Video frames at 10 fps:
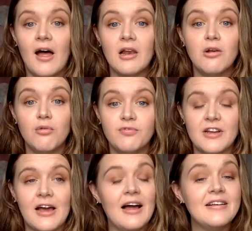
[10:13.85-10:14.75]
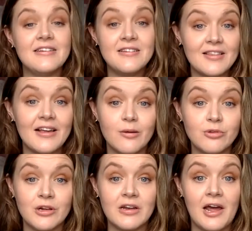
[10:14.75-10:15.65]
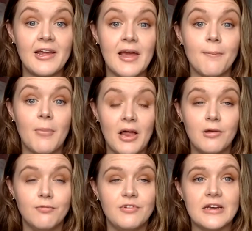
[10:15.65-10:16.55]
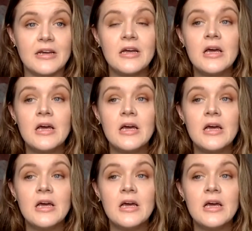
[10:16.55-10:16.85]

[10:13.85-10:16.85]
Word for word: I loved it. I didn't think I was going to like it, but I loved it.